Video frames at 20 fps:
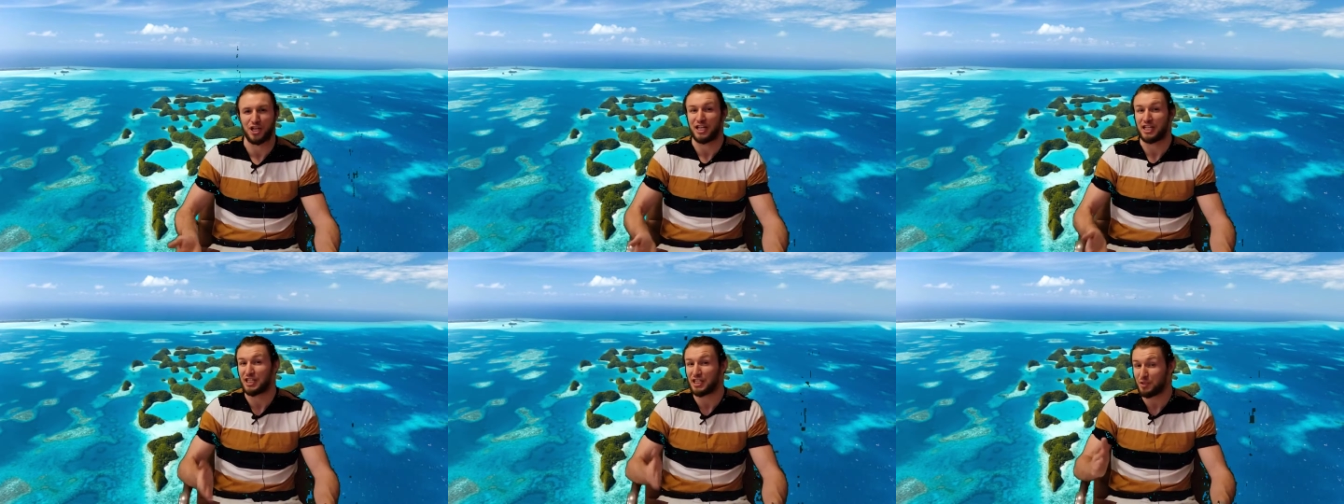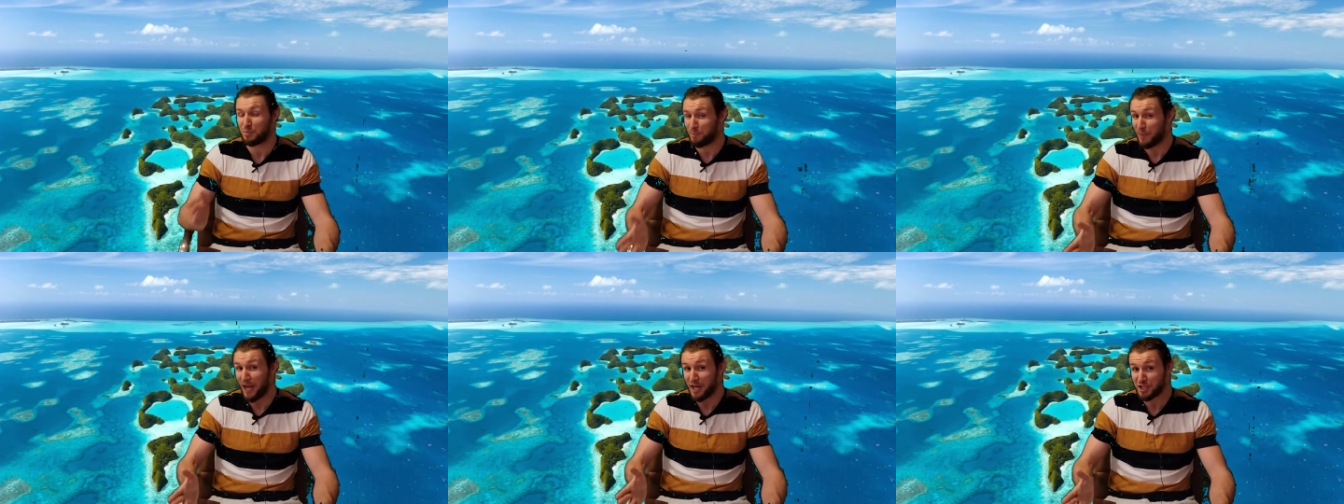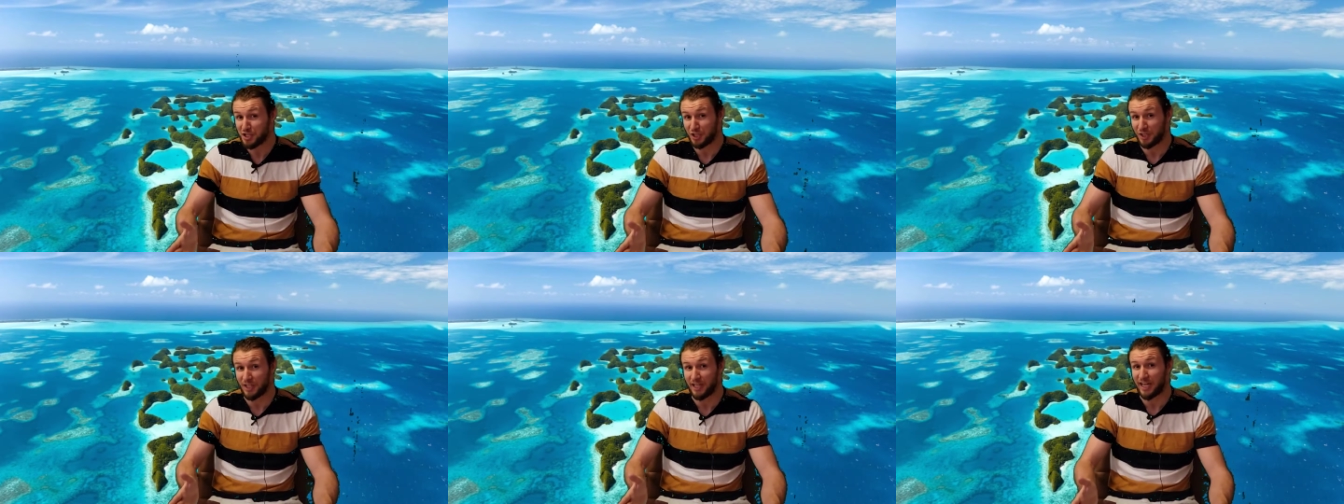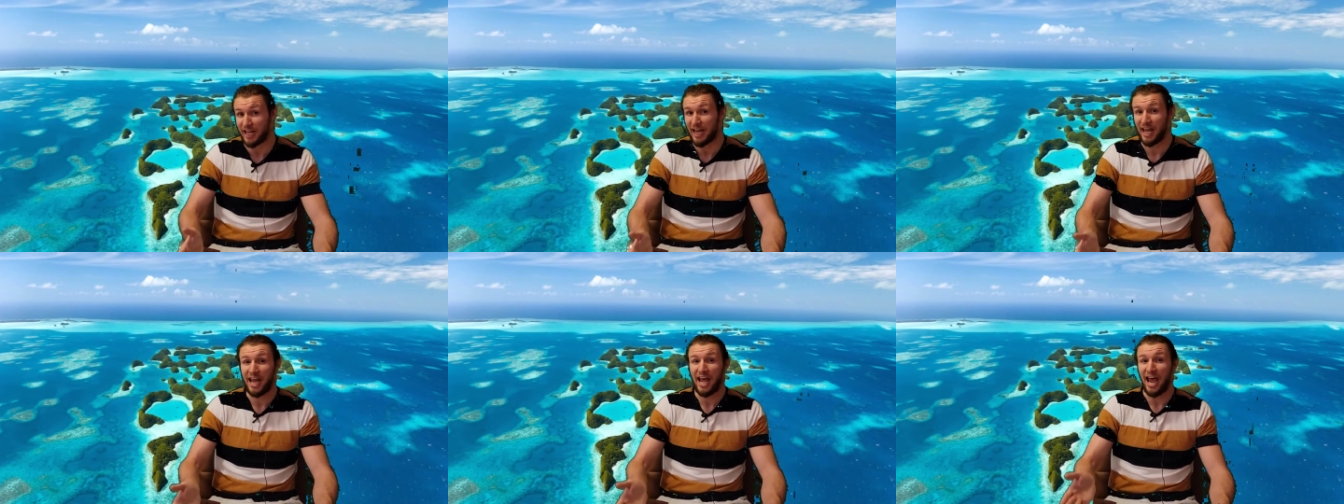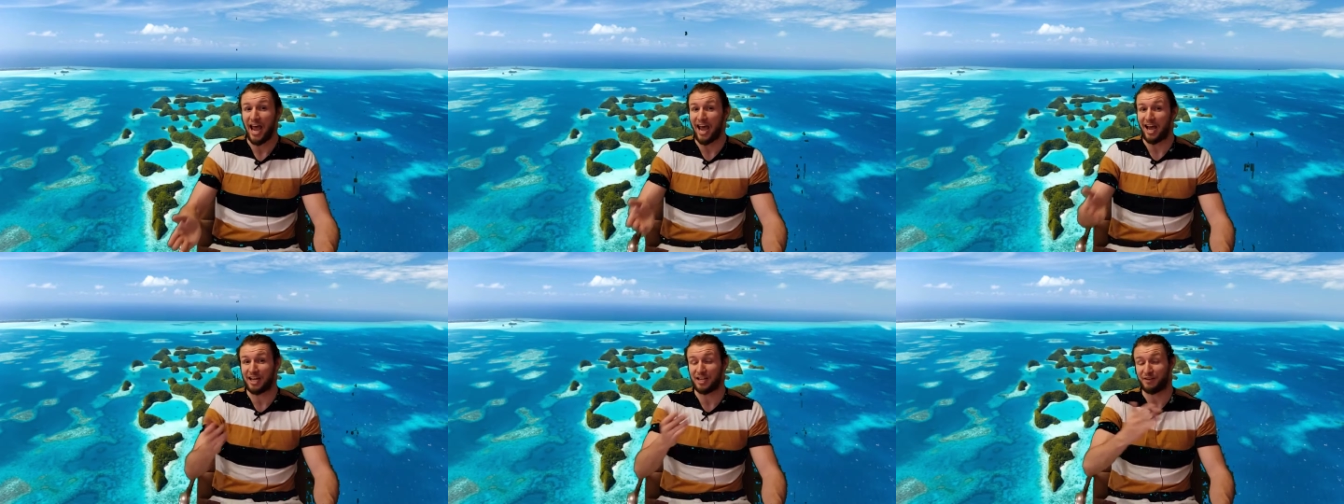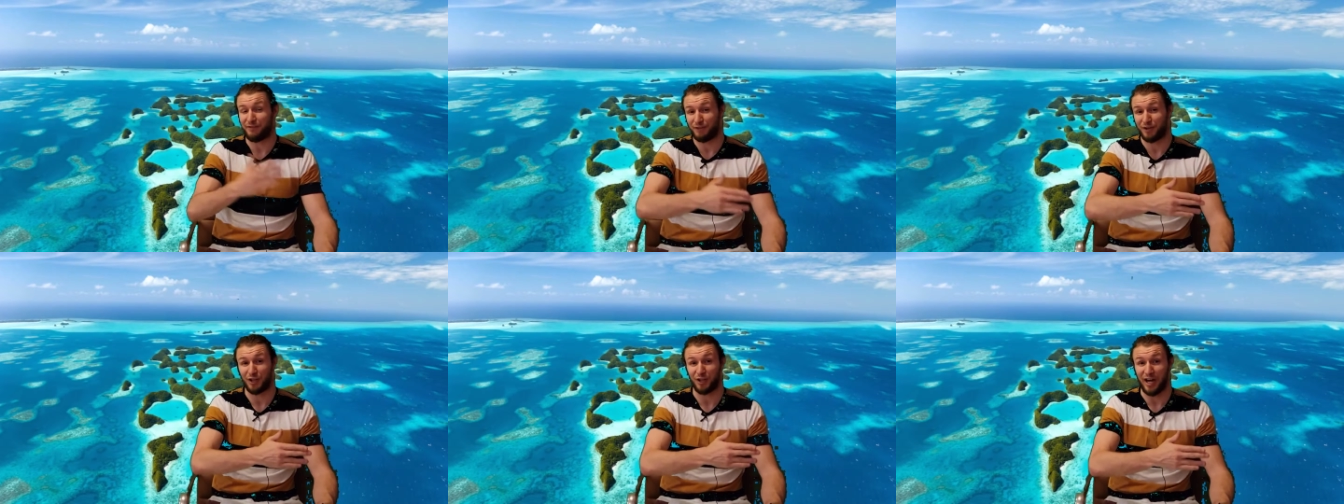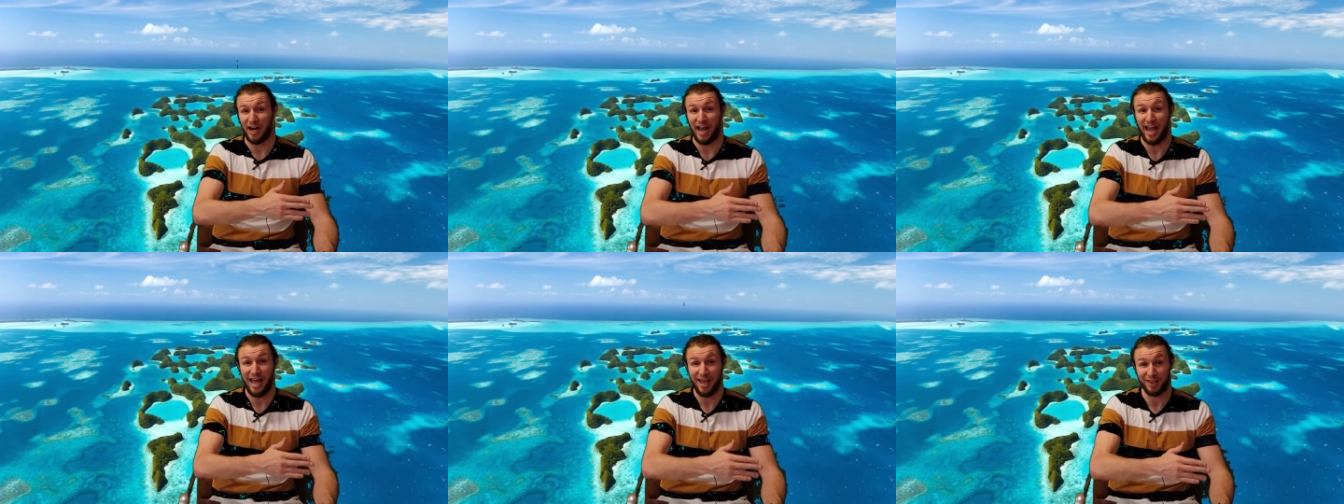especially after
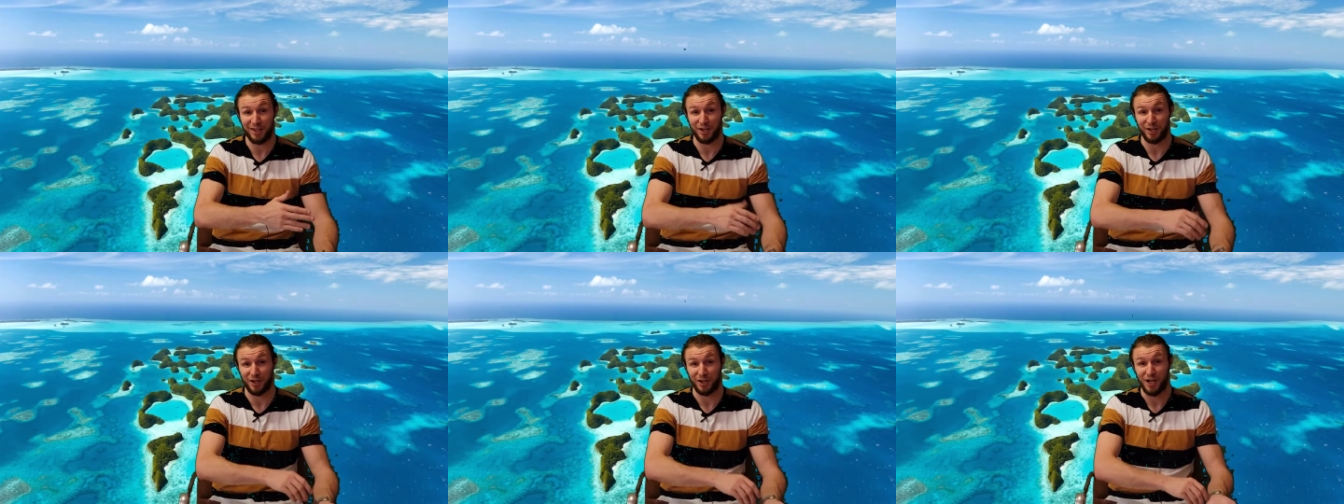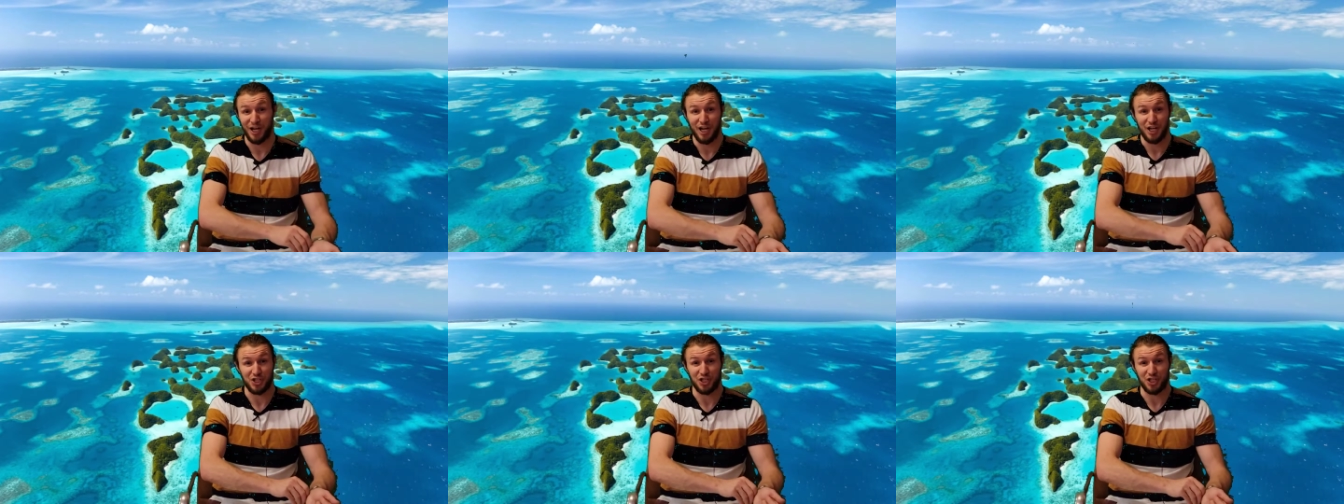Heather